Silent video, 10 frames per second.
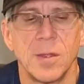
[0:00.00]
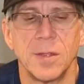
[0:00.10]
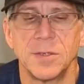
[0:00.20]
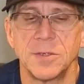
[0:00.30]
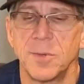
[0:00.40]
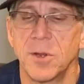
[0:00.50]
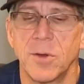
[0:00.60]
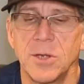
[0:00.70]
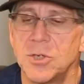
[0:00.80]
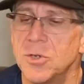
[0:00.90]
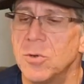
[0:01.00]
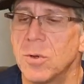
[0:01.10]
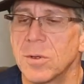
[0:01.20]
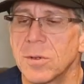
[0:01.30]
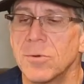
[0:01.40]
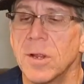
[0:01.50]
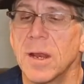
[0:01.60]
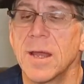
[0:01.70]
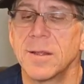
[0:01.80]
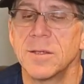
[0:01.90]
this has been a great shoe. Really
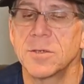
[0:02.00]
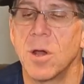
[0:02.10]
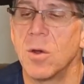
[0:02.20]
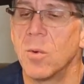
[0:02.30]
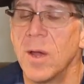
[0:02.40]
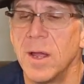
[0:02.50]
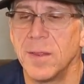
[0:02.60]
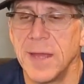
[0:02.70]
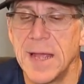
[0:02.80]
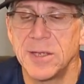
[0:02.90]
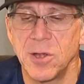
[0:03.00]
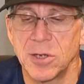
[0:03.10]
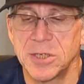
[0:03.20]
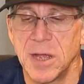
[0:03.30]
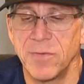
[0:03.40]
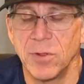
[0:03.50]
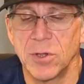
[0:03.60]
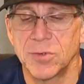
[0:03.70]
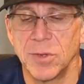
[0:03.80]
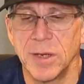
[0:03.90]
like this colorway. The ATR 7
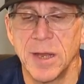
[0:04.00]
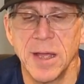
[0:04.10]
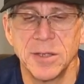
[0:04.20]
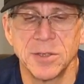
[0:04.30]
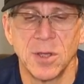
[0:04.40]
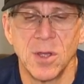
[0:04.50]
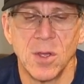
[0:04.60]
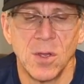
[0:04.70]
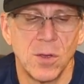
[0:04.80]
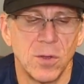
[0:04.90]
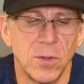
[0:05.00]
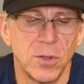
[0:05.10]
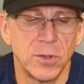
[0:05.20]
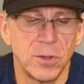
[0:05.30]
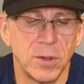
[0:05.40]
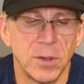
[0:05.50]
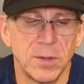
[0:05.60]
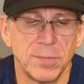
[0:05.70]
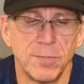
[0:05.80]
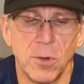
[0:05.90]
looks really nice, although
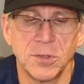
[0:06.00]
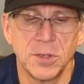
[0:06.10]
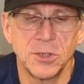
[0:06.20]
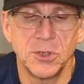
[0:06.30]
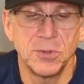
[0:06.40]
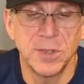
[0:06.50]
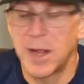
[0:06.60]
most of the shoes that